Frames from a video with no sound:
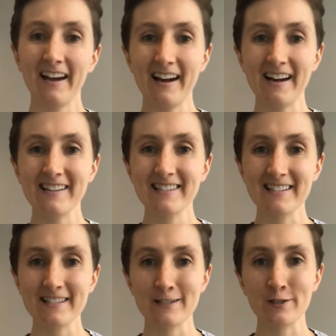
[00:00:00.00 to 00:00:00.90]
guys,
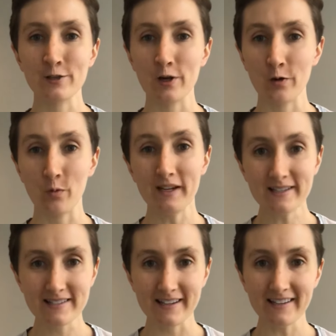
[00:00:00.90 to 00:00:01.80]
this is week
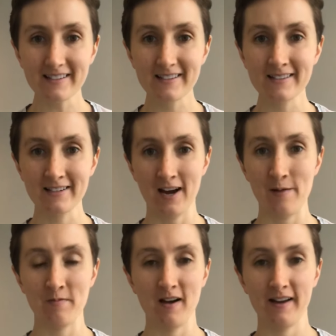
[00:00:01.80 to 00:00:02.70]
6
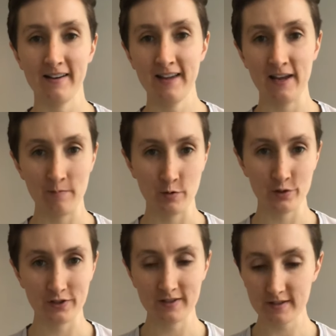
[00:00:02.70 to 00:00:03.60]
timeline, hand
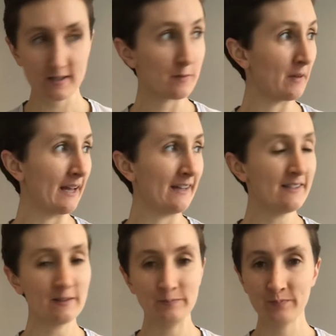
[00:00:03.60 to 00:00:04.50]
motions
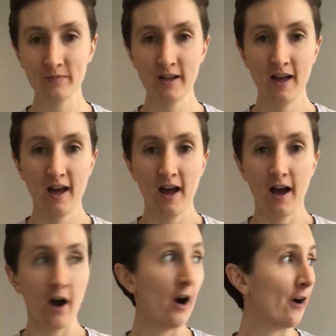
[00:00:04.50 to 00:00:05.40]
explained.
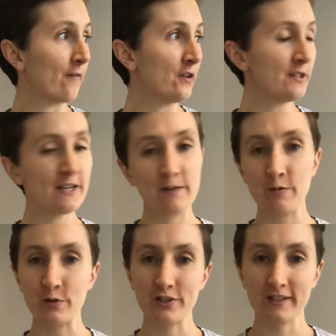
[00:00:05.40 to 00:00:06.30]
Our first hand
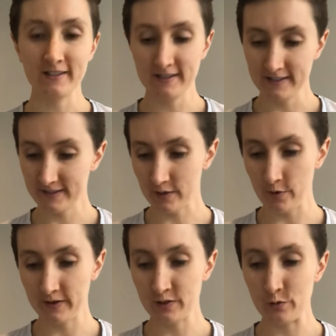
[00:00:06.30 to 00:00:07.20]
motion is
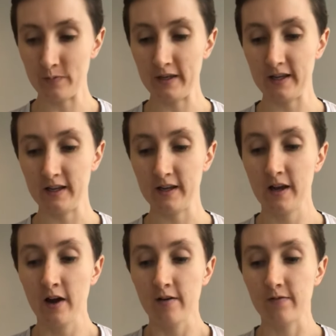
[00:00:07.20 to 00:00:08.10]
going to be
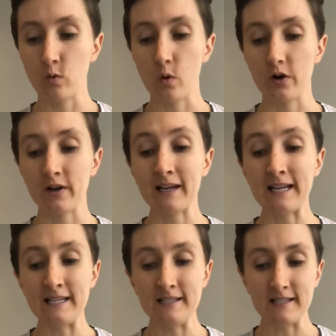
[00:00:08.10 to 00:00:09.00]
for
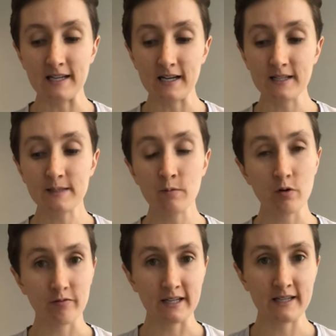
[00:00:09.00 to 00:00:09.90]
India's
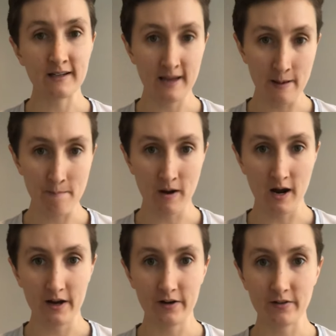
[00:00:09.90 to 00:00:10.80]
Mauryan
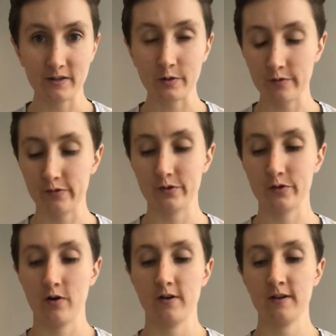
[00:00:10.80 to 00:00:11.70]
Empire. That's our first
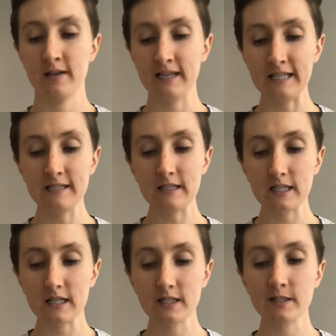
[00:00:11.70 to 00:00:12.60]
card,
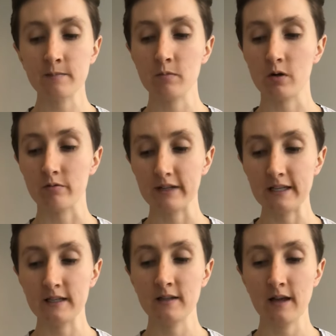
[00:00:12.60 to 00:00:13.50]
India's
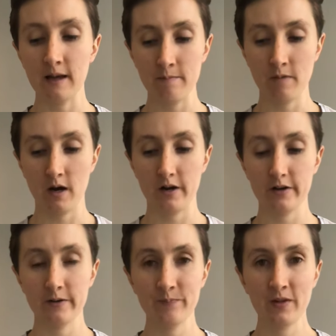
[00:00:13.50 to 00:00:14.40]
Mauryan Empire.